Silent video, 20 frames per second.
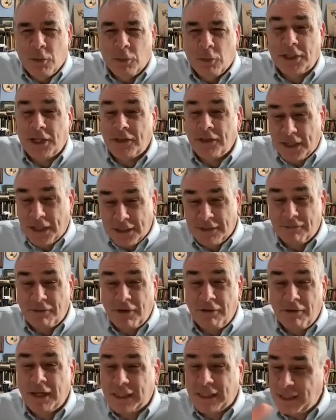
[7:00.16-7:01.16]
Which I think is a
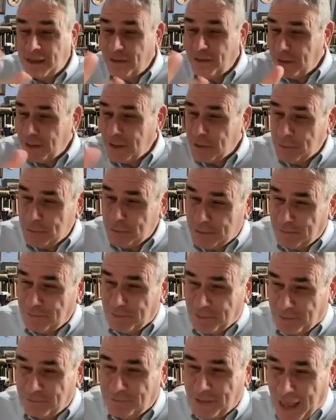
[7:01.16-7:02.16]
very clever use
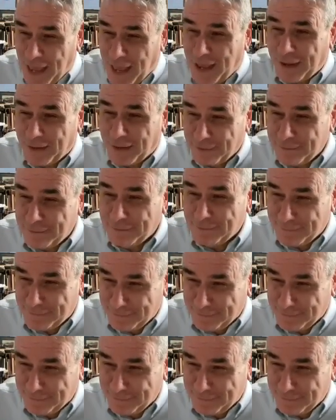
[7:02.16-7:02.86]
of the flag.